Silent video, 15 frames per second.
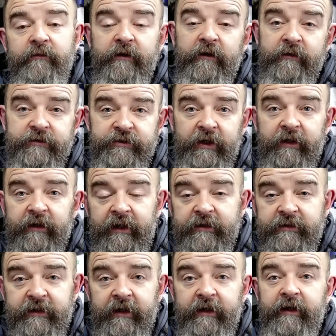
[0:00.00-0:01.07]
you know, chain links,
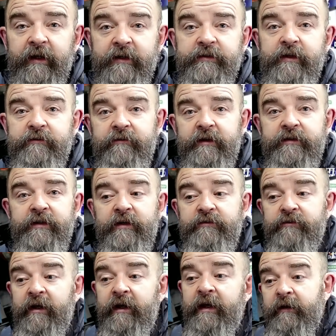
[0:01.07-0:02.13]
cleaning, etc.,
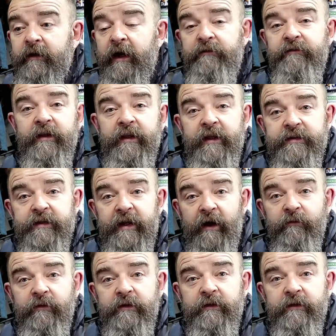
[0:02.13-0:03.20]
etc. Having this
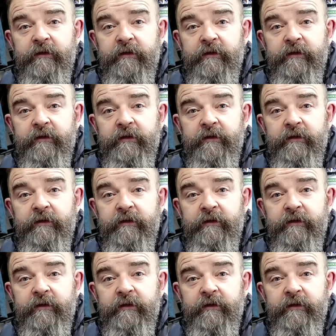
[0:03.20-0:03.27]
now,